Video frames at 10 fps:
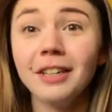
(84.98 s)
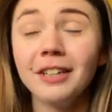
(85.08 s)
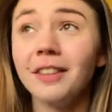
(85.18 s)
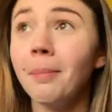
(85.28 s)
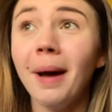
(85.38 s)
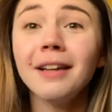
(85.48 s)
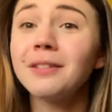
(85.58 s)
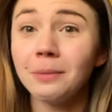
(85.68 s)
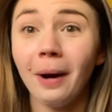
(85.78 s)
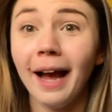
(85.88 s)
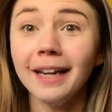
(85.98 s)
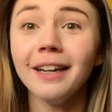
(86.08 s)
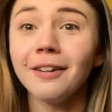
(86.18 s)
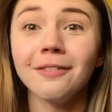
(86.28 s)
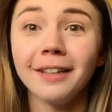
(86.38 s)
the best way
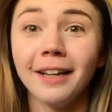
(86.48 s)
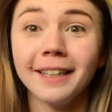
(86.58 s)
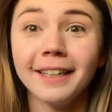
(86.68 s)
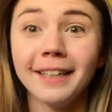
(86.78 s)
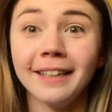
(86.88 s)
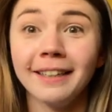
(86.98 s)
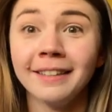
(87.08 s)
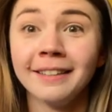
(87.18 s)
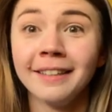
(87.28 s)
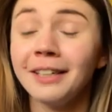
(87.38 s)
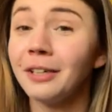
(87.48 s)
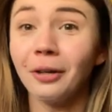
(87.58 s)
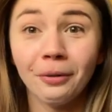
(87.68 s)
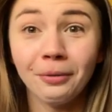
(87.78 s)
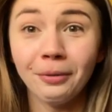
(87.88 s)
I feel I can
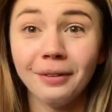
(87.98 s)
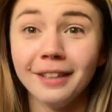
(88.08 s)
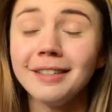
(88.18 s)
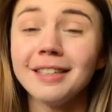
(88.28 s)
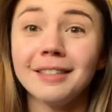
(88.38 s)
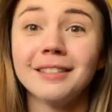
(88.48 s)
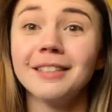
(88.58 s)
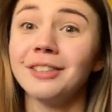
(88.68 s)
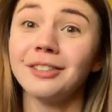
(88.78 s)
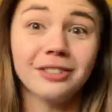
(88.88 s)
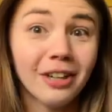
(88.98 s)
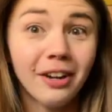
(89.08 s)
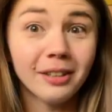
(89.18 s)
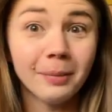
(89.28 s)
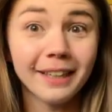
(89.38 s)
go through this is to just start
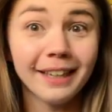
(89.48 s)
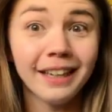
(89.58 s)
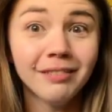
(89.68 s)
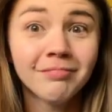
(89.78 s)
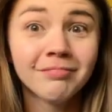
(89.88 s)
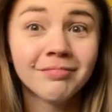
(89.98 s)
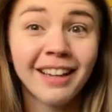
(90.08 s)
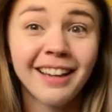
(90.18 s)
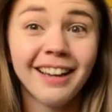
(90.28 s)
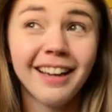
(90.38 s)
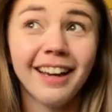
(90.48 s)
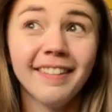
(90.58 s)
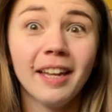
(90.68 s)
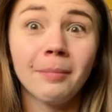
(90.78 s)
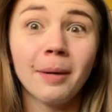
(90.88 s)
at the beginning and
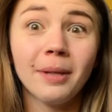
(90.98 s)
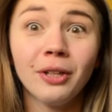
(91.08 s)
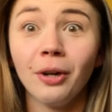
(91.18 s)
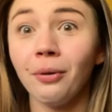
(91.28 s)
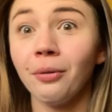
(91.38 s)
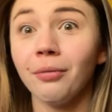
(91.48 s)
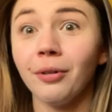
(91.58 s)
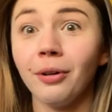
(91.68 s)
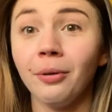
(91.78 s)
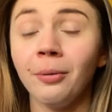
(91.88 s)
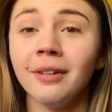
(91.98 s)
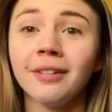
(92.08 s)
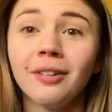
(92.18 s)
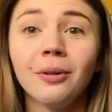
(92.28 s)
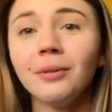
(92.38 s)
then maybe go through
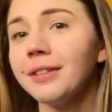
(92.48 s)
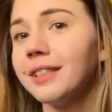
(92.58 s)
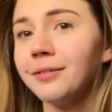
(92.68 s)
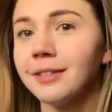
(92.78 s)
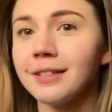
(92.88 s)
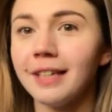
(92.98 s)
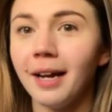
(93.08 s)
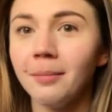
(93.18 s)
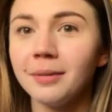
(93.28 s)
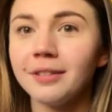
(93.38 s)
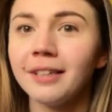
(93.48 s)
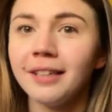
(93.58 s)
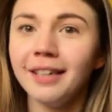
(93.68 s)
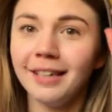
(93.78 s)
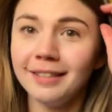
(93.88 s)
all the different steps
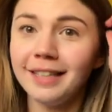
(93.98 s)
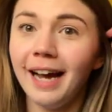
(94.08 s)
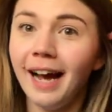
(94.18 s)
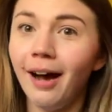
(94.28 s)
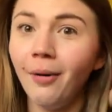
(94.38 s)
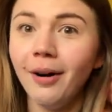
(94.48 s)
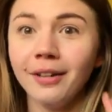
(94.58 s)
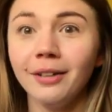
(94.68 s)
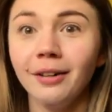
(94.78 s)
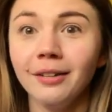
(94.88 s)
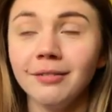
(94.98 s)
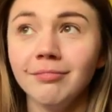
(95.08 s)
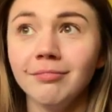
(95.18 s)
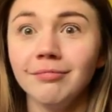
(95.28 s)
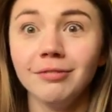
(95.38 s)
as to how I got
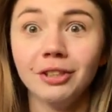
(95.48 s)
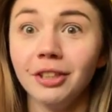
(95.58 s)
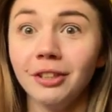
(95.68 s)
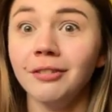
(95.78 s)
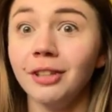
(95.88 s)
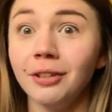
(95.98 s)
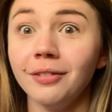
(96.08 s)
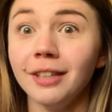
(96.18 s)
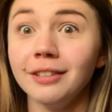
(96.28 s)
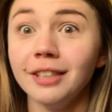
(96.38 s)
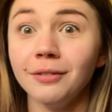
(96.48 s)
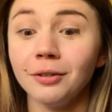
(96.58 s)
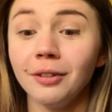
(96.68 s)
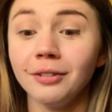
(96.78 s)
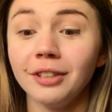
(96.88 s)
to the University of
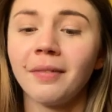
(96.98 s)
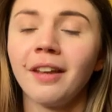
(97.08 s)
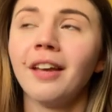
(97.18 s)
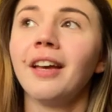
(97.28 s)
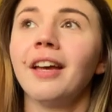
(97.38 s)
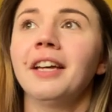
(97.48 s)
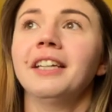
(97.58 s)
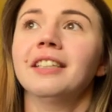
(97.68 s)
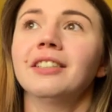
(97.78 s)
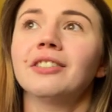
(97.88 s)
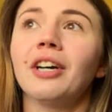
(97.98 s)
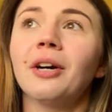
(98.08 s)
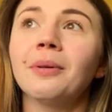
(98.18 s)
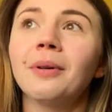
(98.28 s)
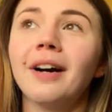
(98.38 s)
Toronto.
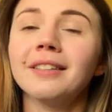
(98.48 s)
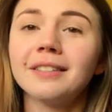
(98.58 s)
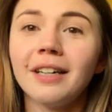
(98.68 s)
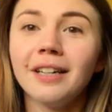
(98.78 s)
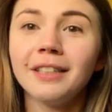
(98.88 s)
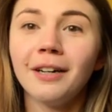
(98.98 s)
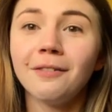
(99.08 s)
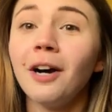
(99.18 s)
So I started off,